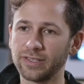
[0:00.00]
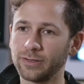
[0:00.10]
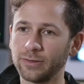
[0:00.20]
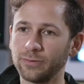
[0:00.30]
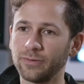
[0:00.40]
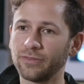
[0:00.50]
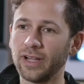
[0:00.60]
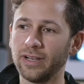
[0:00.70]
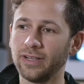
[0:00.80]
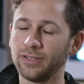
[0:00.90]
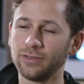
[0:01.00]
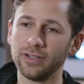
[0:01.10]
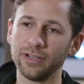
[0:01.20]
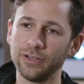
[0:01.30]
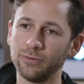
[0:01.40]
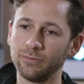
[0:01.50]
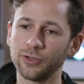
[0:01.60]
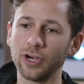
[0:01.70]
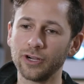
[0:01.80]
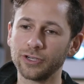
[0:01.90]
So we've got a new
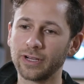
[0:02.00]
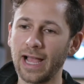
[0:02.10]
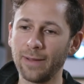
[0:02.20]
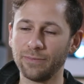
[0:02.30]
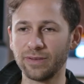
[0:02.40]
charger cap,